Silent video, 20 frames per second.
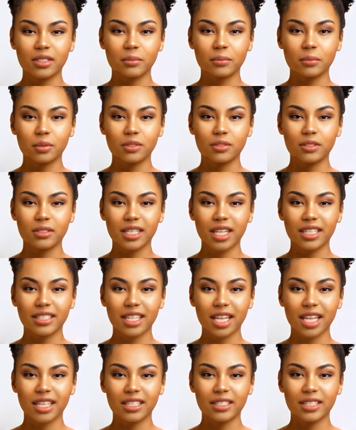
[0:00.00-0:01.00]
the most
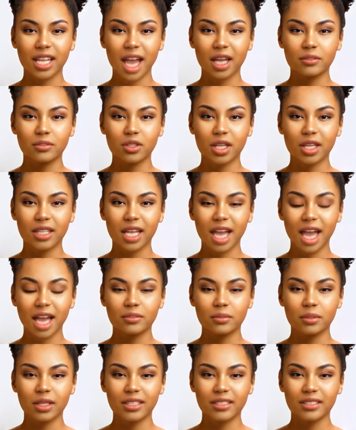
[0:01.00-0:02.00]
dedicated African
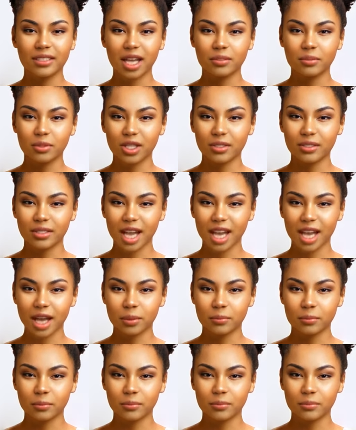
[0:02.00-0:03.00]
athletes of all
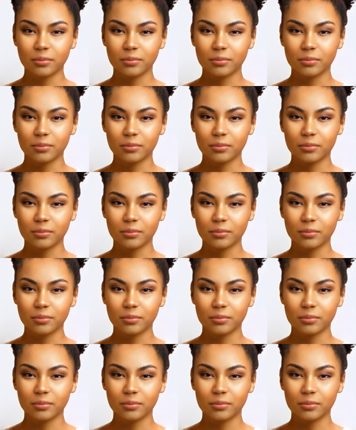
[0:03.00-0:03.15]
time.